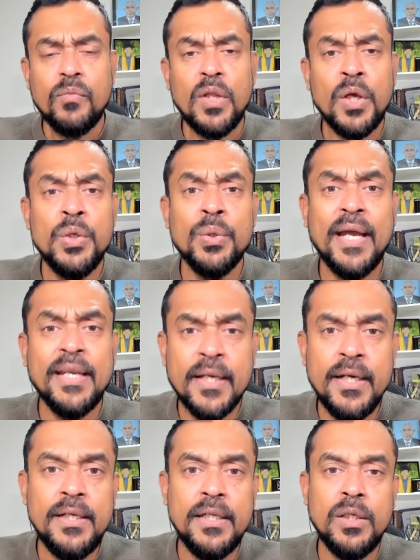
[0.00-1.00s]
you can
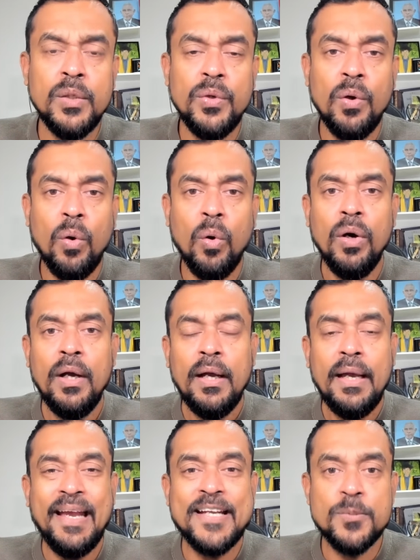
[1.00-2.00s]
continue your
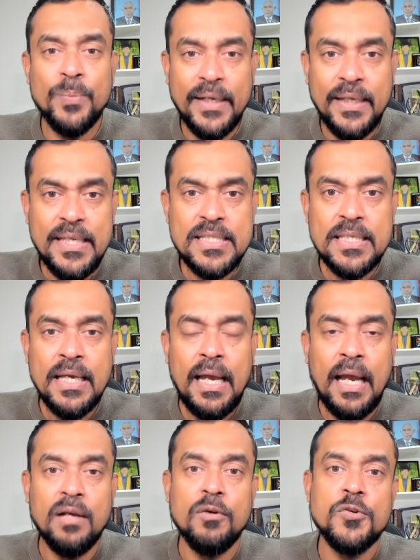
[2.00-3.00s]
expertise,
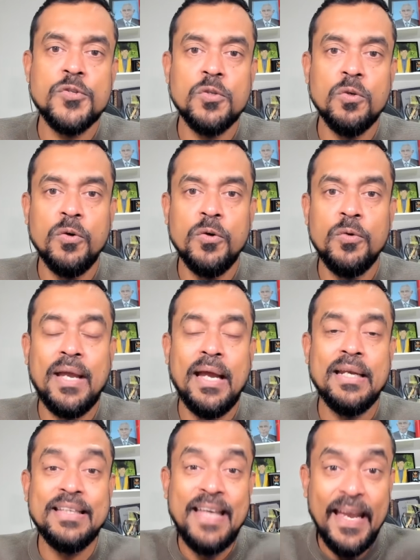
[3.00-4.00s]
and also you
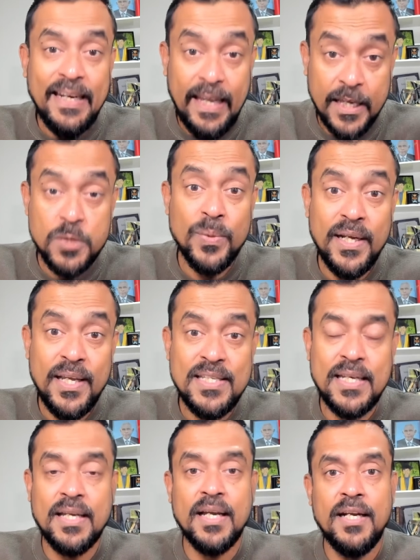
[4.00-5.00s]
can gain expertise
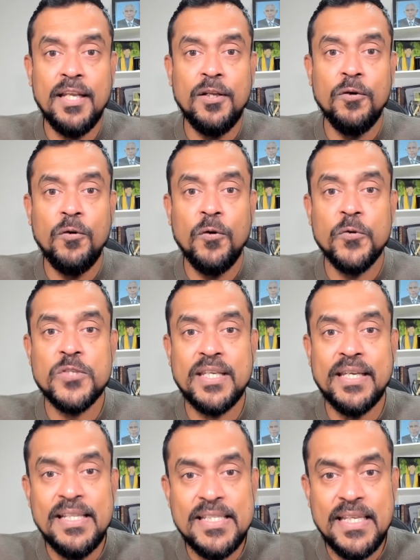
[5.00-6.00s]
and continue your
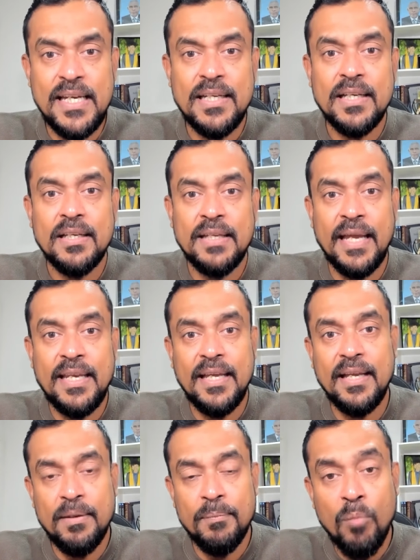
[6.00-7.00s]
skill set,
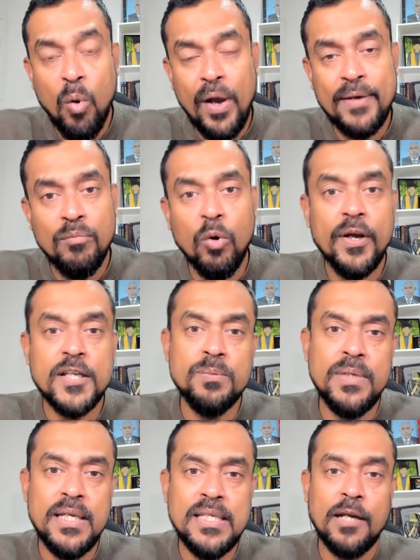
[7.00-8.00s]
gaining more and more
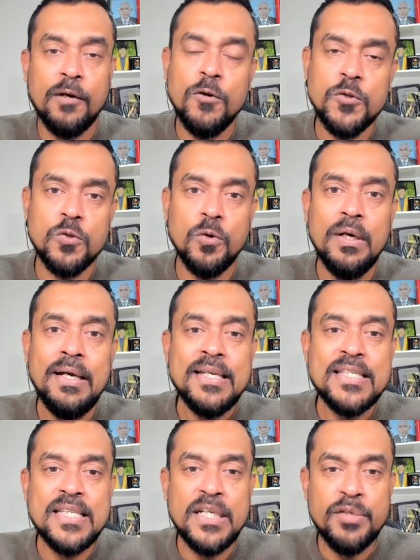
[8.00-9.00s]
expertise. And also
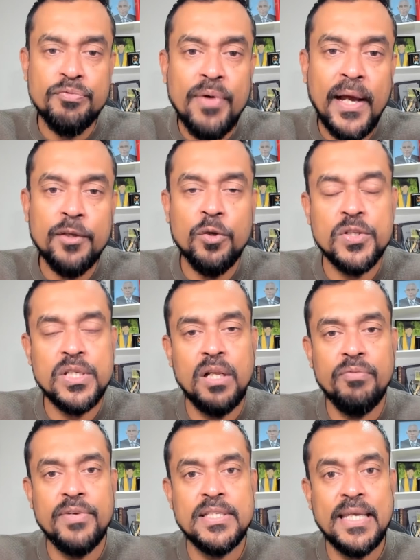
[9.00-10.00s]
certifying
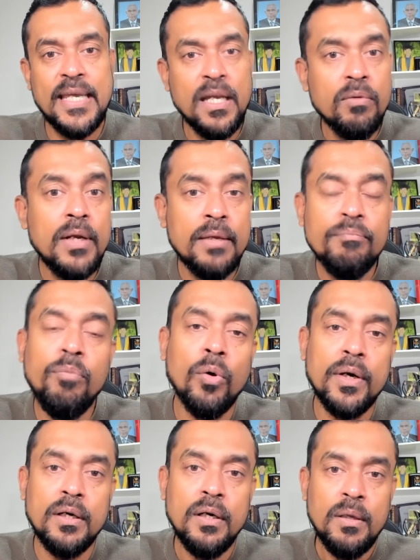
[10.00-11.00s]
yourself is equally
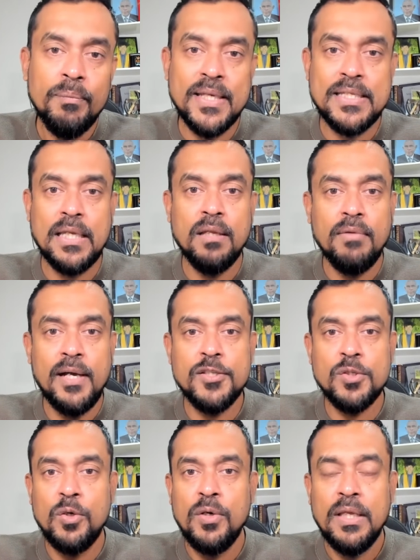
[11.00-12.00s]
important, because
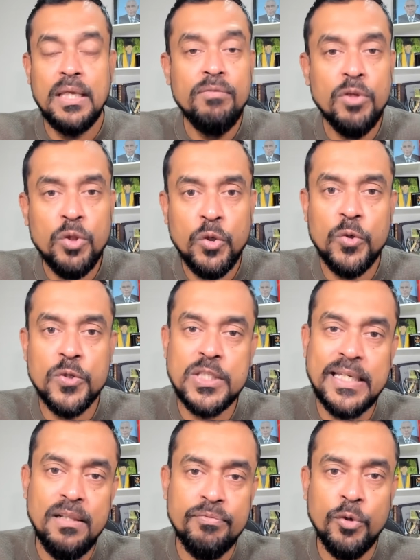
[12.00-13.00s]
otherwise, even though you're
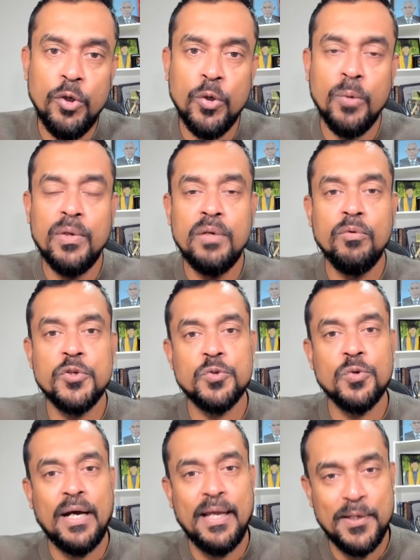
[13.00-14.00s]
skillful, nobody wants
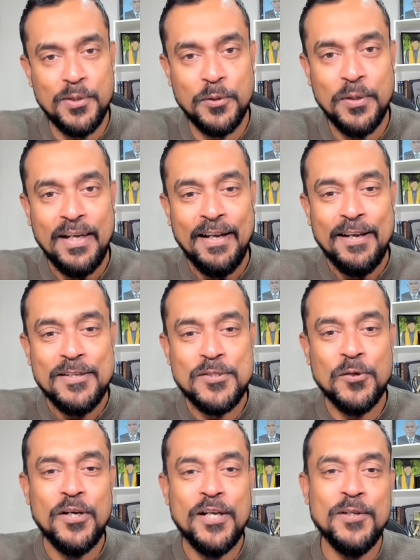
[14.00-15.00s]
to hire you.
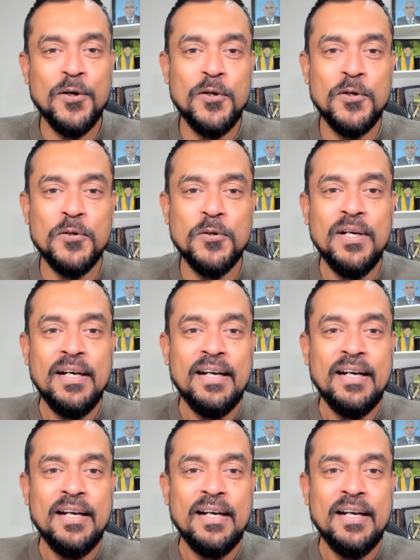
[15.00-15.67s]
So in order to